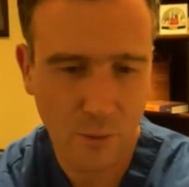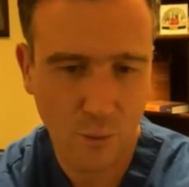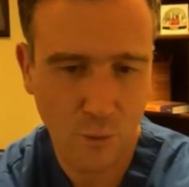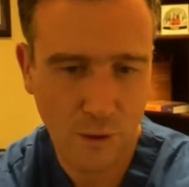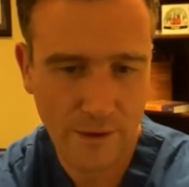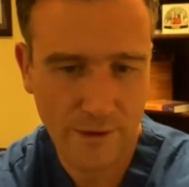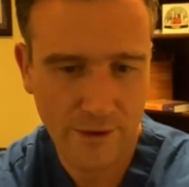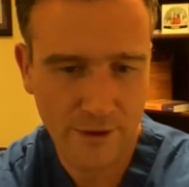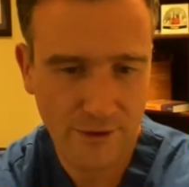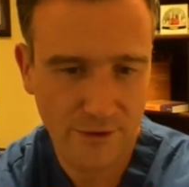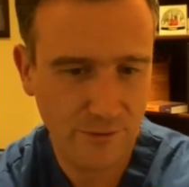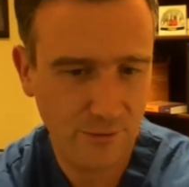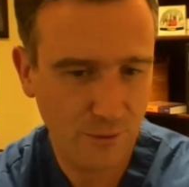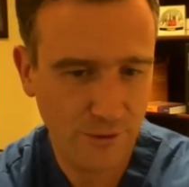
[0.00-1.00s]
whether
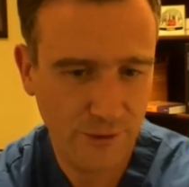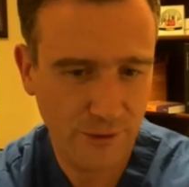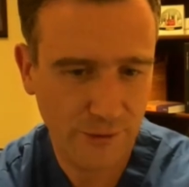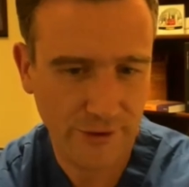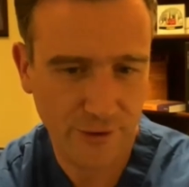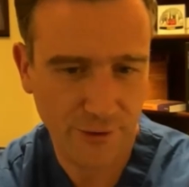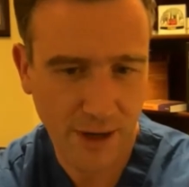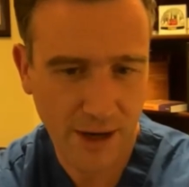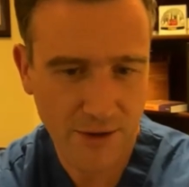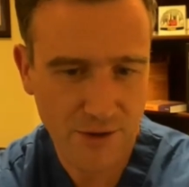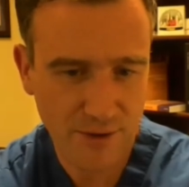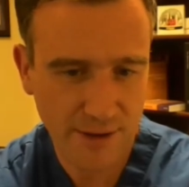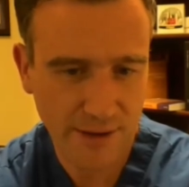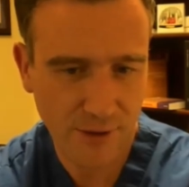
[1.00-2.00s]
you reduce it
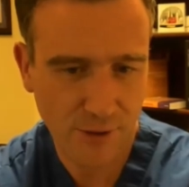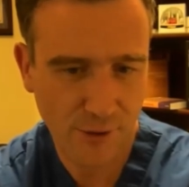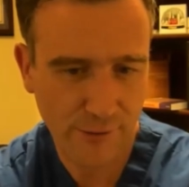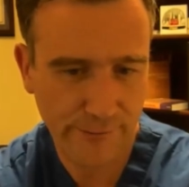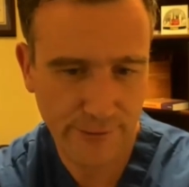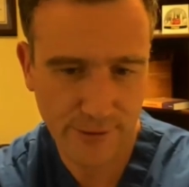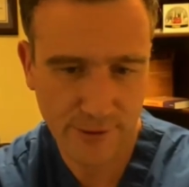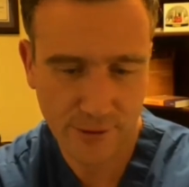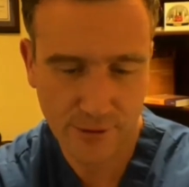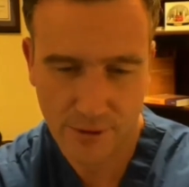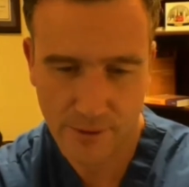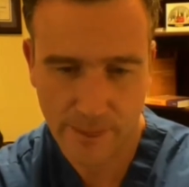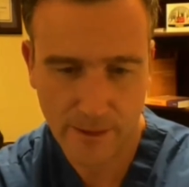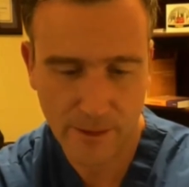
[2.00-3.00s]
gradually over
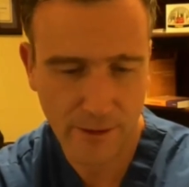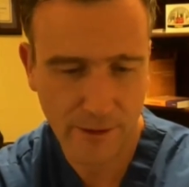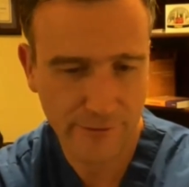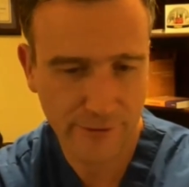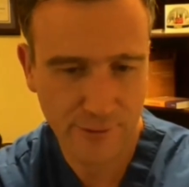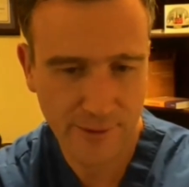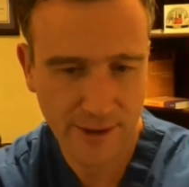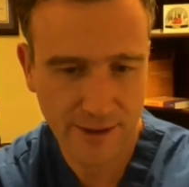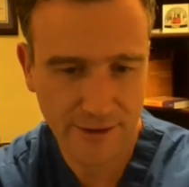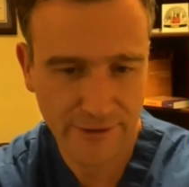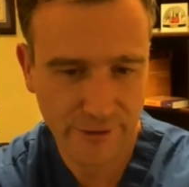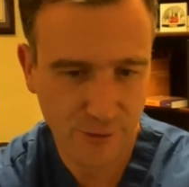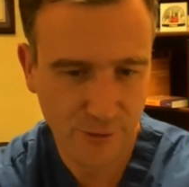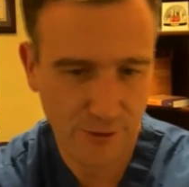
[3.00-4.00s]
a few
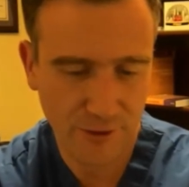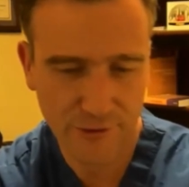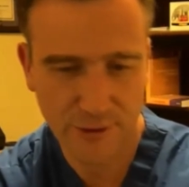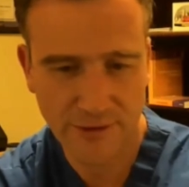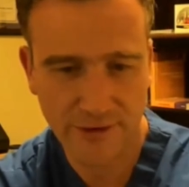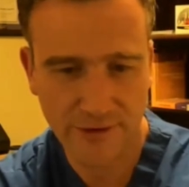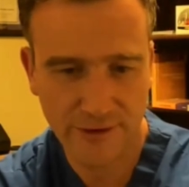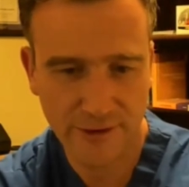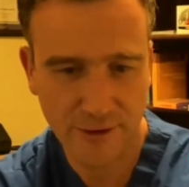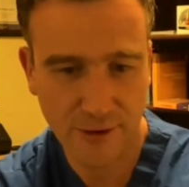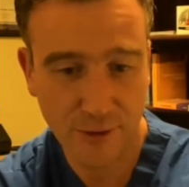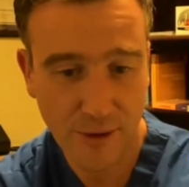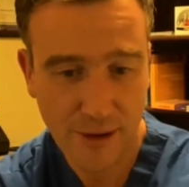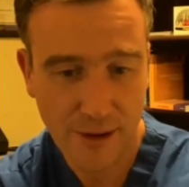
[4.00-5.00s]
minutes or go straight to
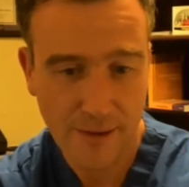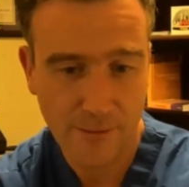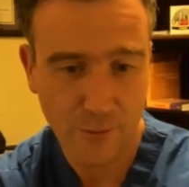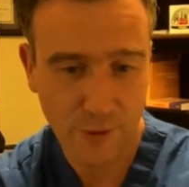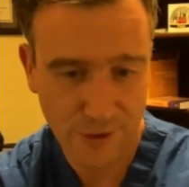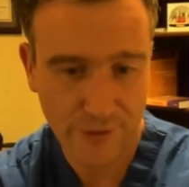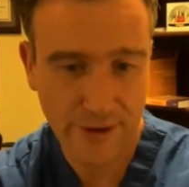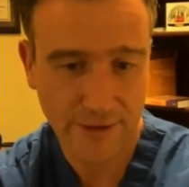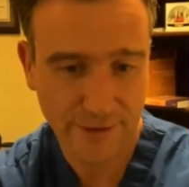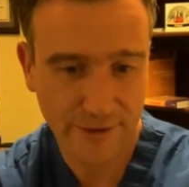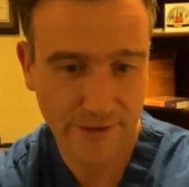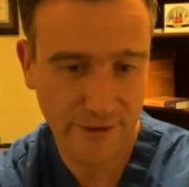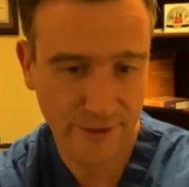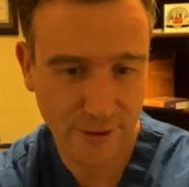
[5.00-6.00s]
zero, when you get
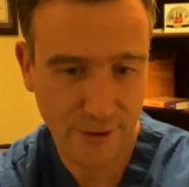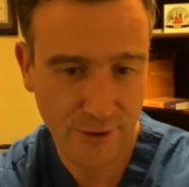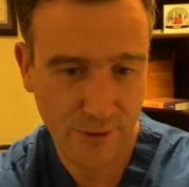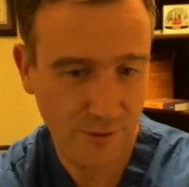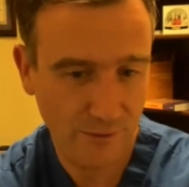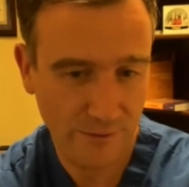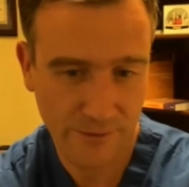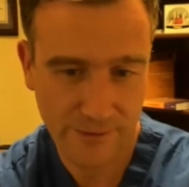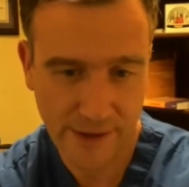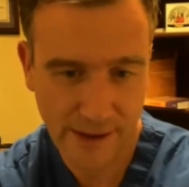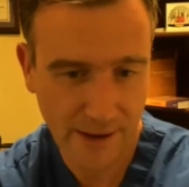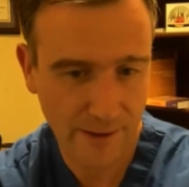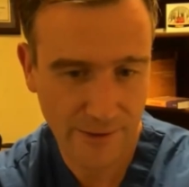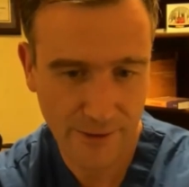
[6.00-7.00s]
to zero,
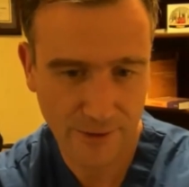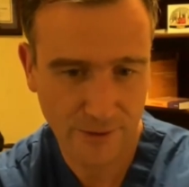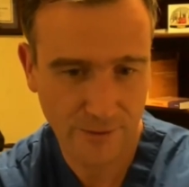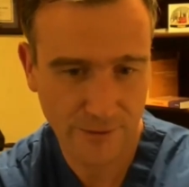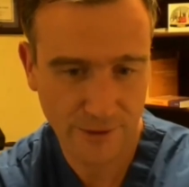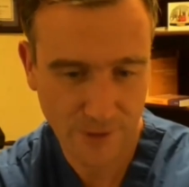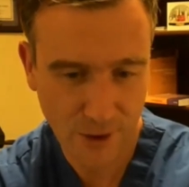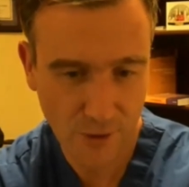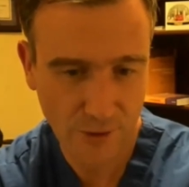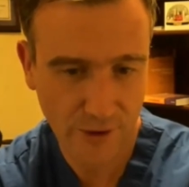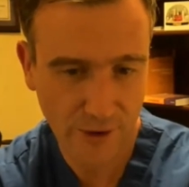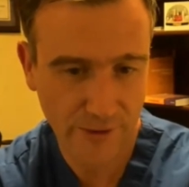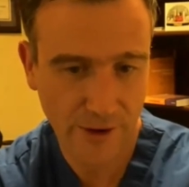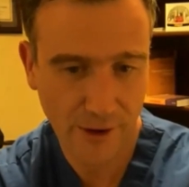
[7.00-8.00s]
the load
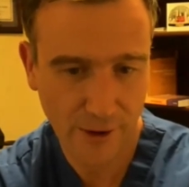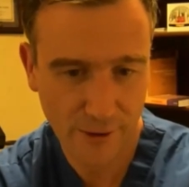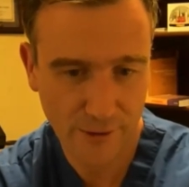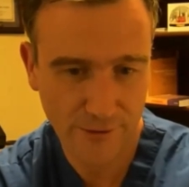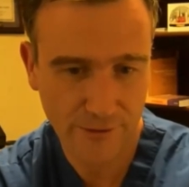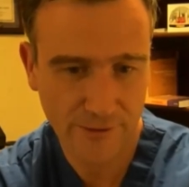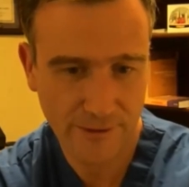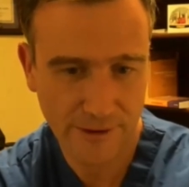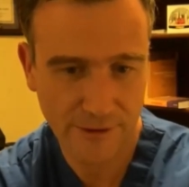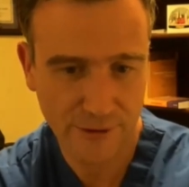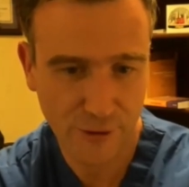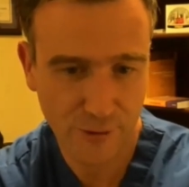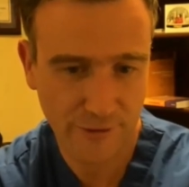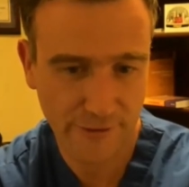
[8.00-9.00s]
on the heart in
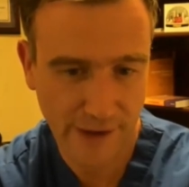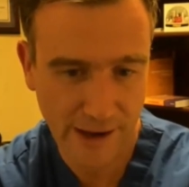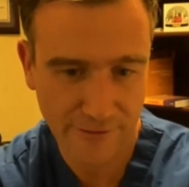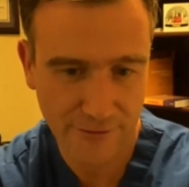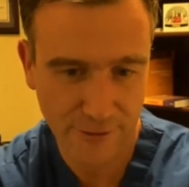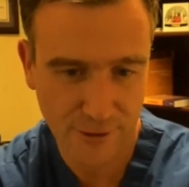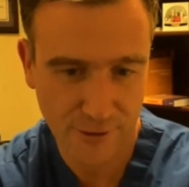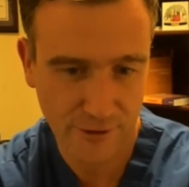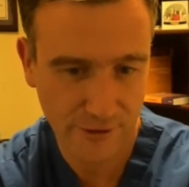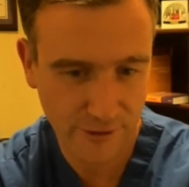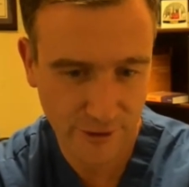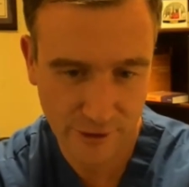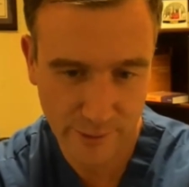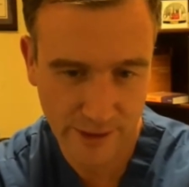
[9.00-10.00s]
terms of afterload is
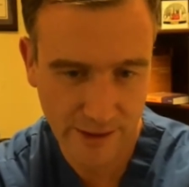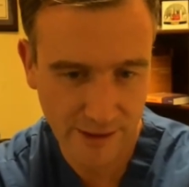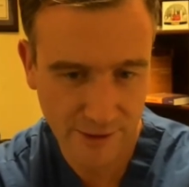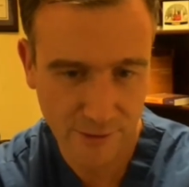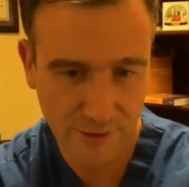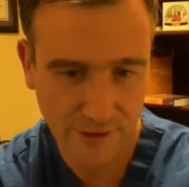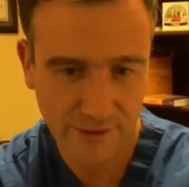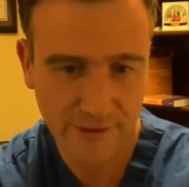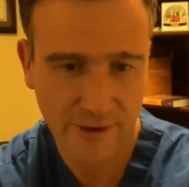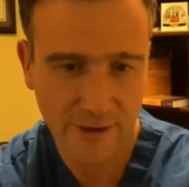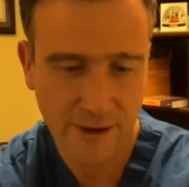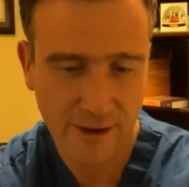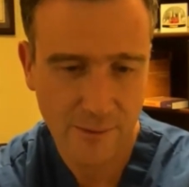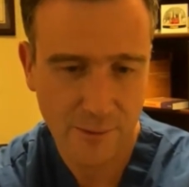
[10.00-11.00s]
going to be increased
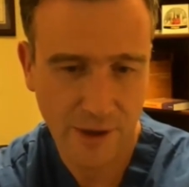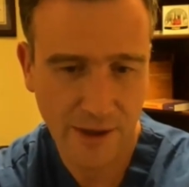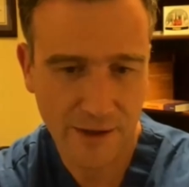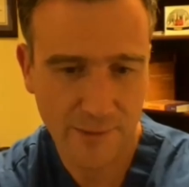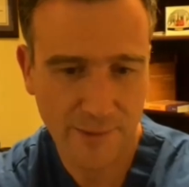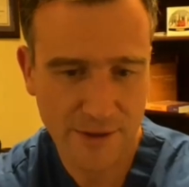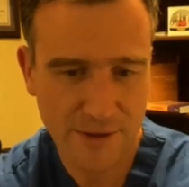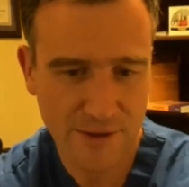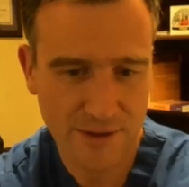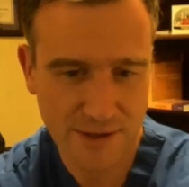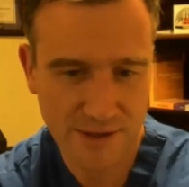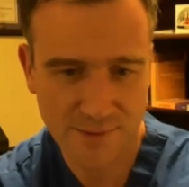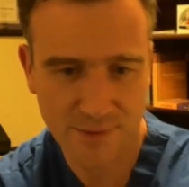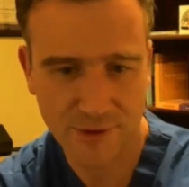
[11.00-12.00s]
by the patient's
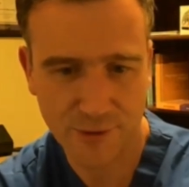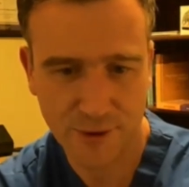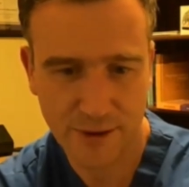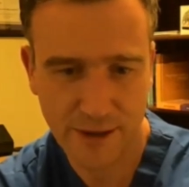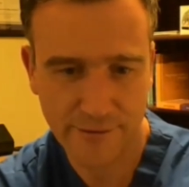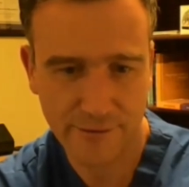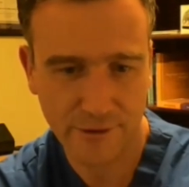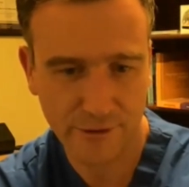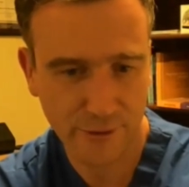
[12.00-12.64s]
inspiratory effort.